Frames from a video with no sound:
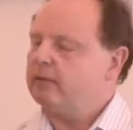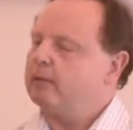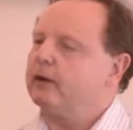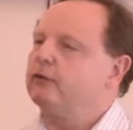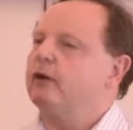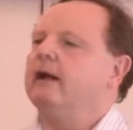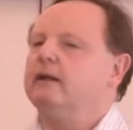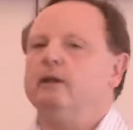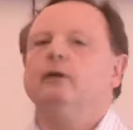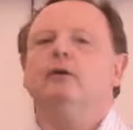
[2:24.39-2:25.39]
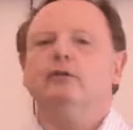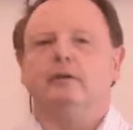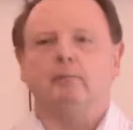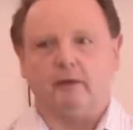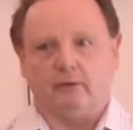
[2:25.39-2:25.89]
Everybody's trying to
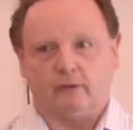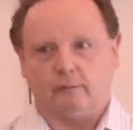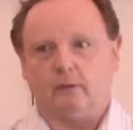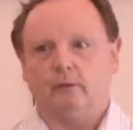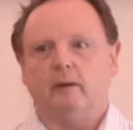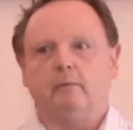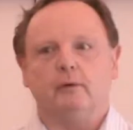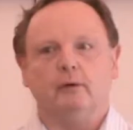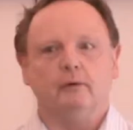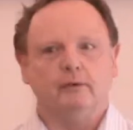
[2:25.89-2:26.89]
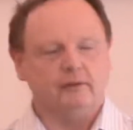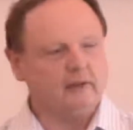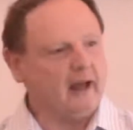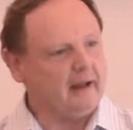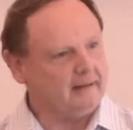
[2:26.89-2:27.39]
use the principle to improve
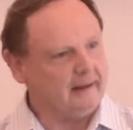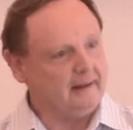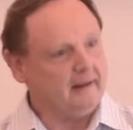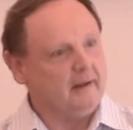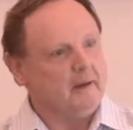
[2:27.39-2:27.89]
society.